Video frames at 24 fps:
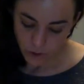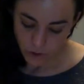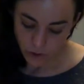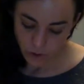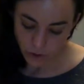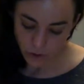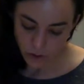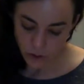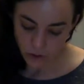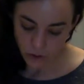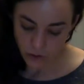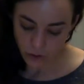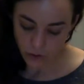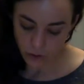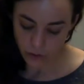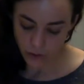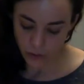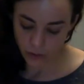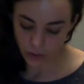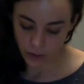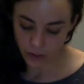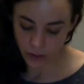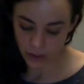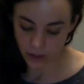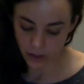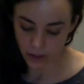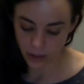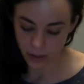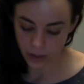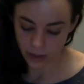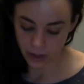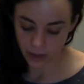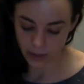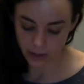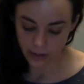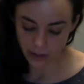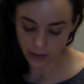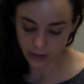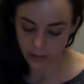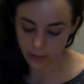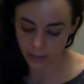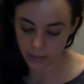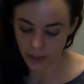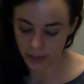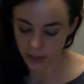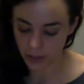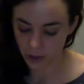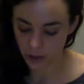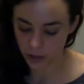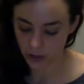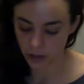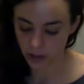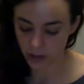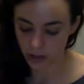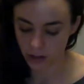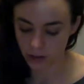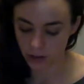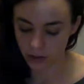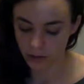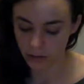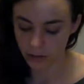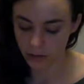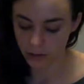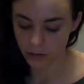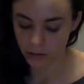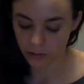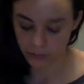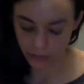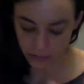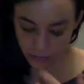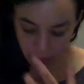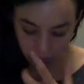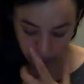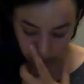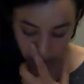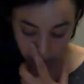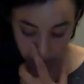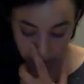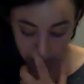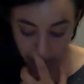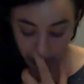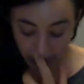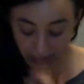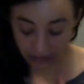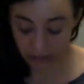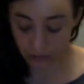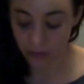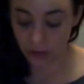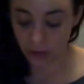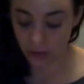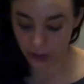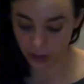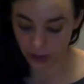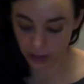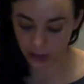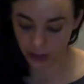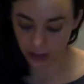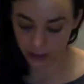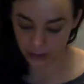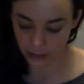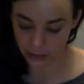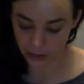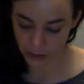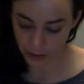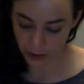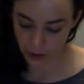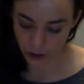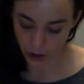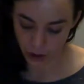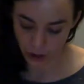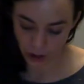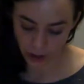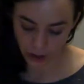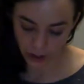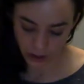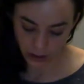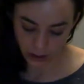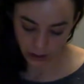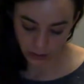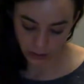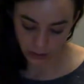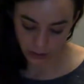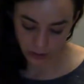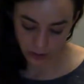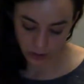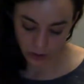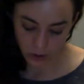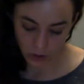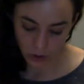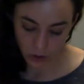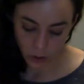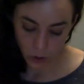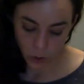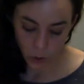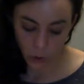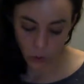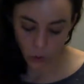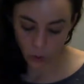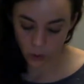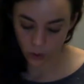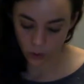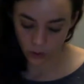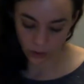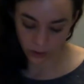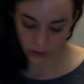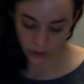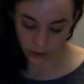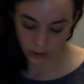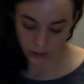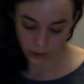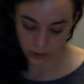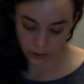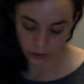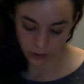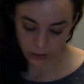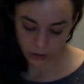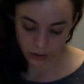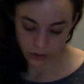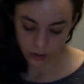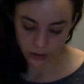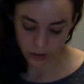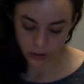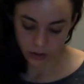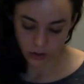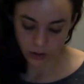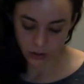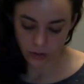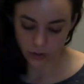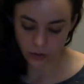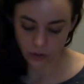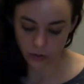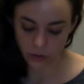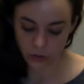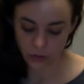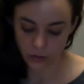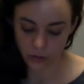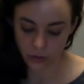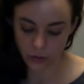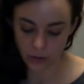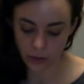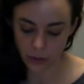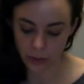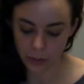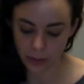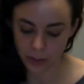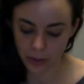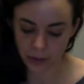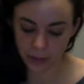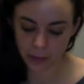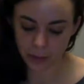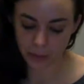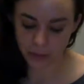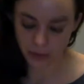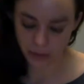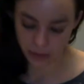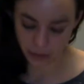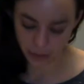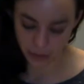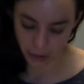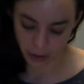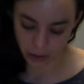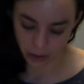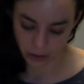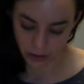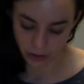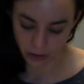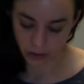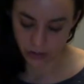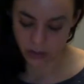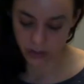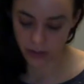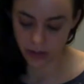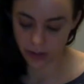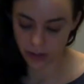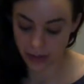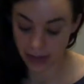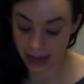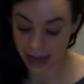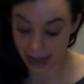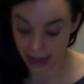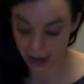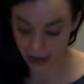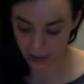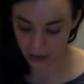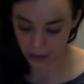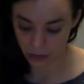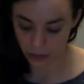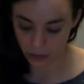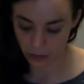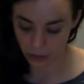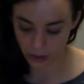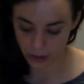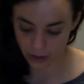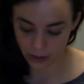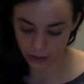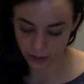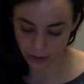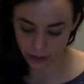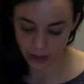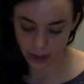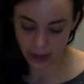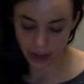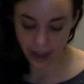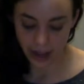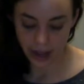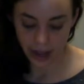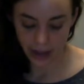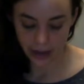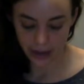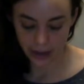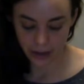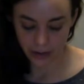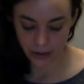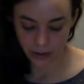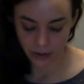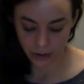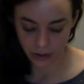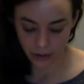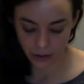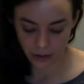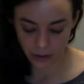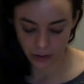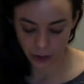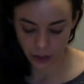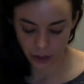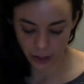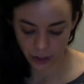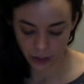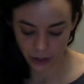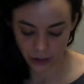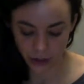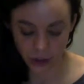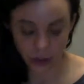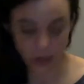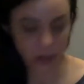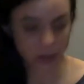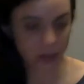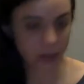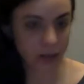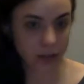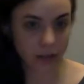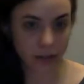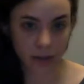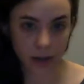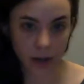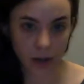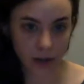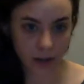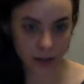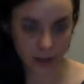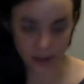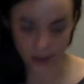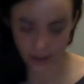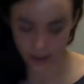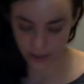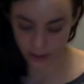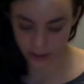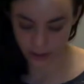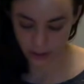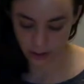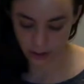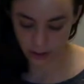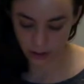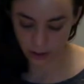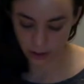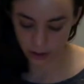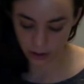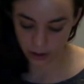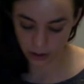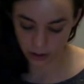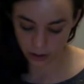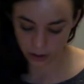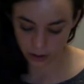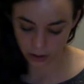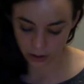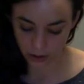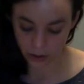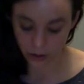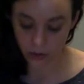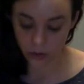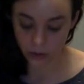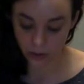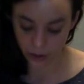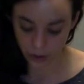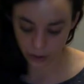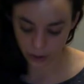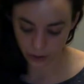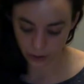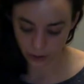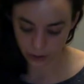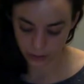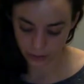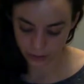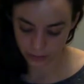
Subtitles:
to the anticipation of painful electric shocks, or to a pair of prison goggles that they had to wear, attitude change did not occur.